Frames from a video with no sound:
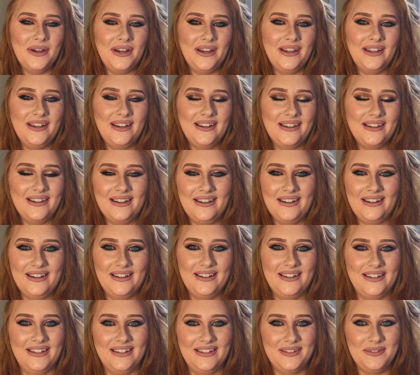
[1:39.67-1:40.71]
but
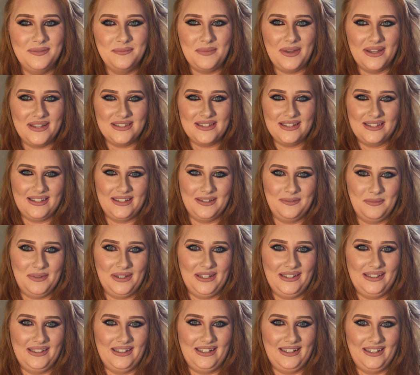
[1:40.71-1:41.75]
uh, basically
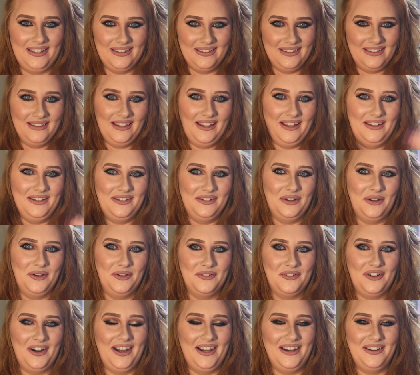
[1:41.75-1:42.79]
mean like you
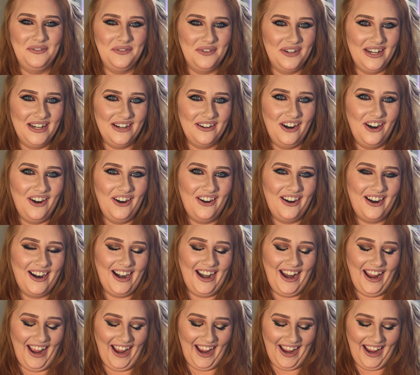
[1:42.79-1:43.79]
know rain when it